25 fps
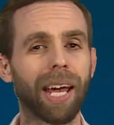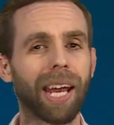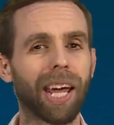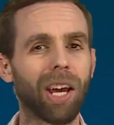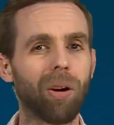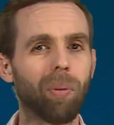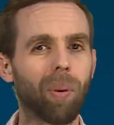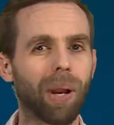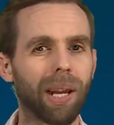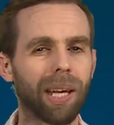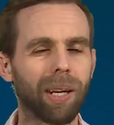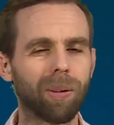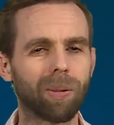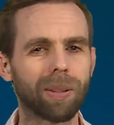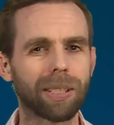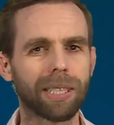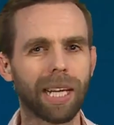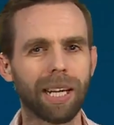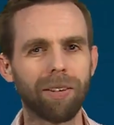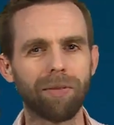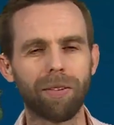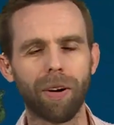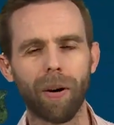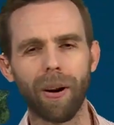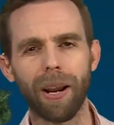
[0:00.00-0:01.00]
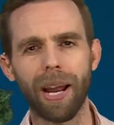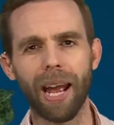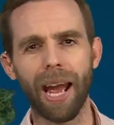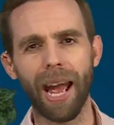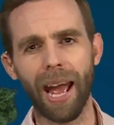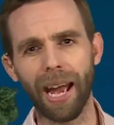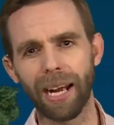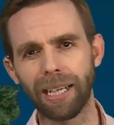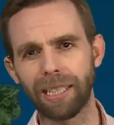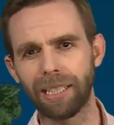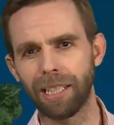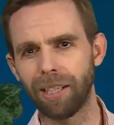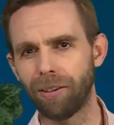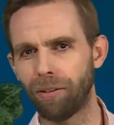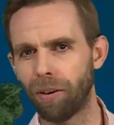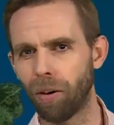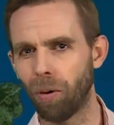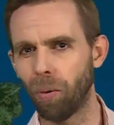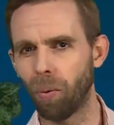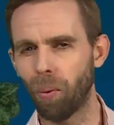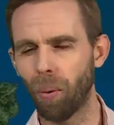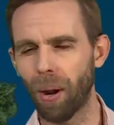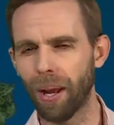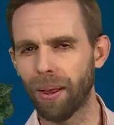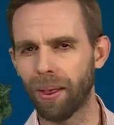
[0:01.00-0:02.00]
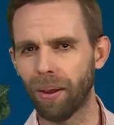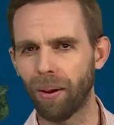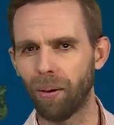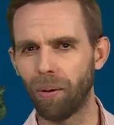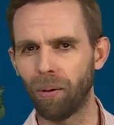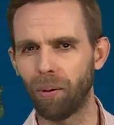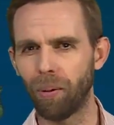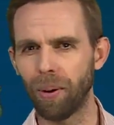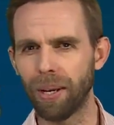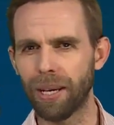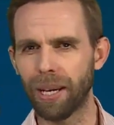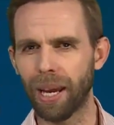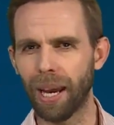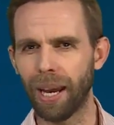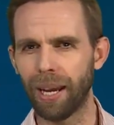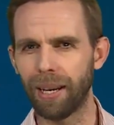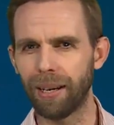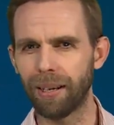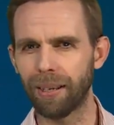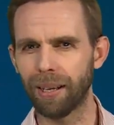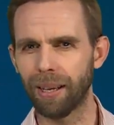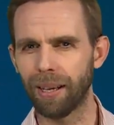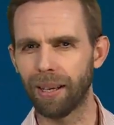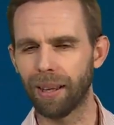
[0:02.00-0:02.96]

Hello, well, it was a very active weather weekend.